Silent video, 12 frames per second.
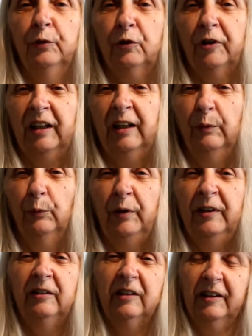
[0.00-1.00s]
Cricut
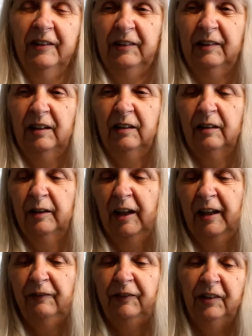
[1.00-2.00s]
will cut it. I
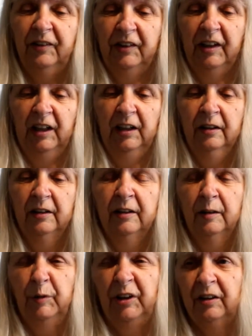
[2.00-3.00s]
have to say,
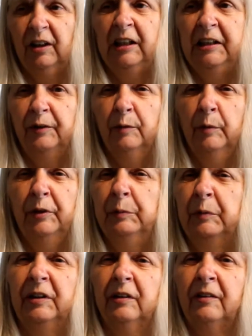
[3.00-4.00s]
particularly at the
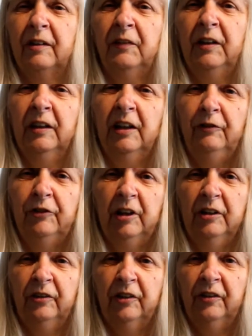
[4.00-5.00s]
moment, because I think they've
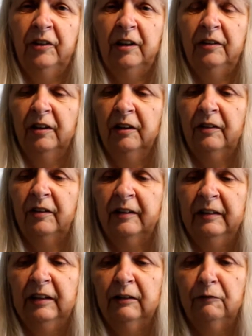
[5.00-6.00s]
changed the settings, it's a
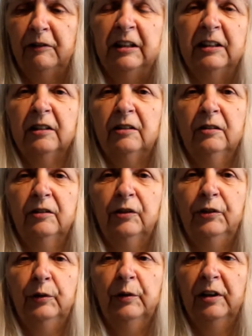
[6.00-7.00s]
little reluctant to
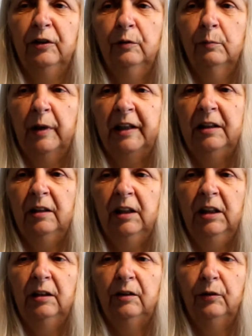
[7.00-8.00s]
do it. You might
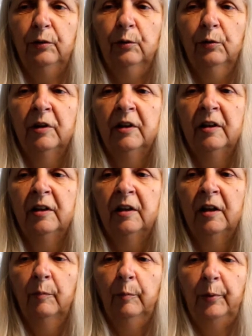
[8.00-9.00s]
need to
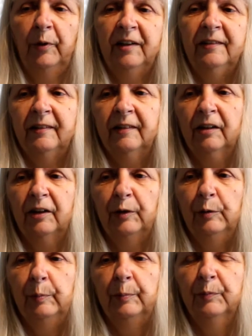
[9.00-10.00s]
press the
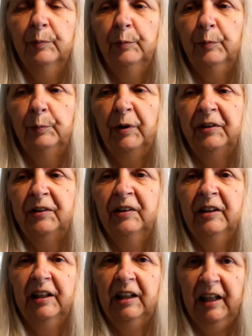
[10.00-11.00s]
go
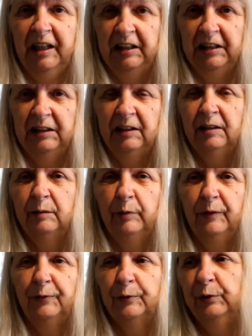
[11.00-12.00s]
button again
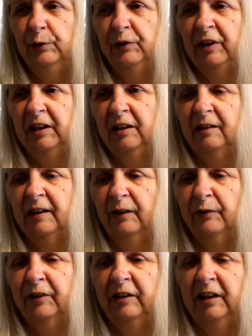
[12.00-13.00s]
before you take it
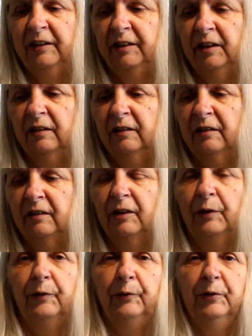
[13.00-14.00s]
out and let it
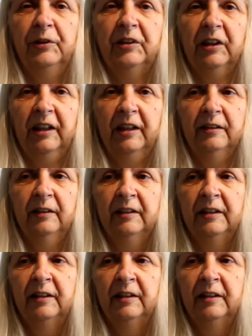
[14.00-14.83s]
cut through it again.